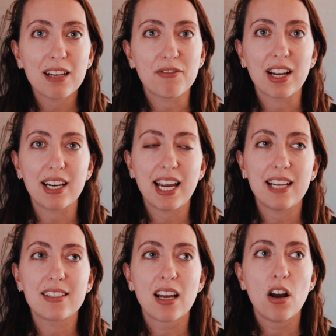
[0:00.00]
It
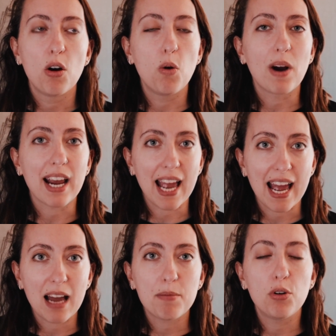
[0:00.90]
validates who I
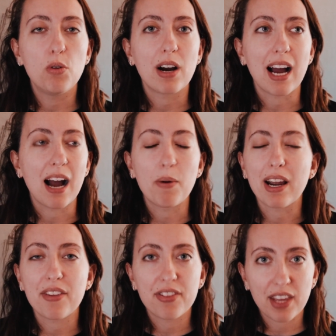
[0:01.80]
am, who how
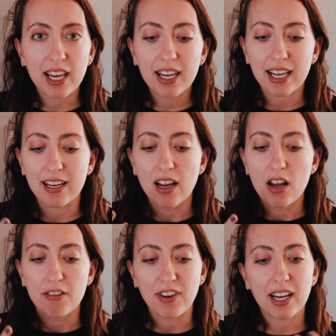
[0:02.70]
I think. It
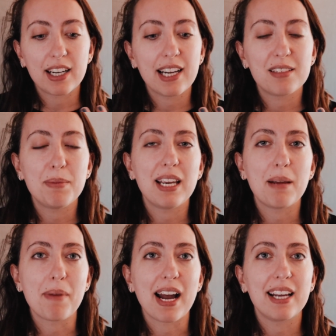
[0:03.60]
validates me
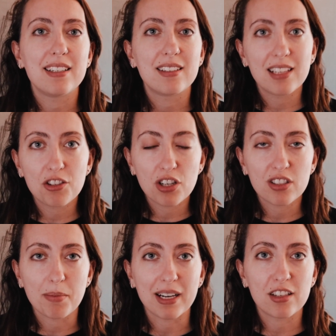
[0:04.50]
in my
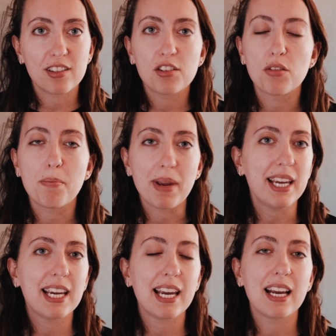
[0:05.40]
decisions, my decision
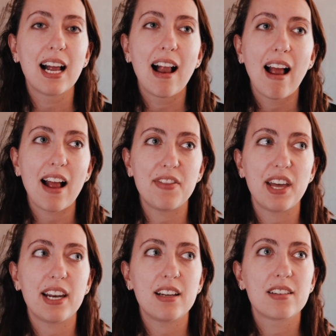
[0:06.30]
making. And
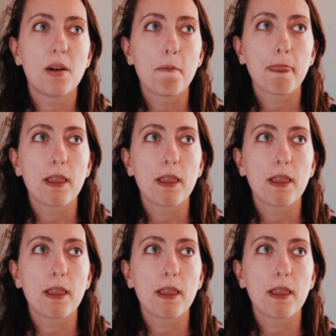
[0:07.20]
that is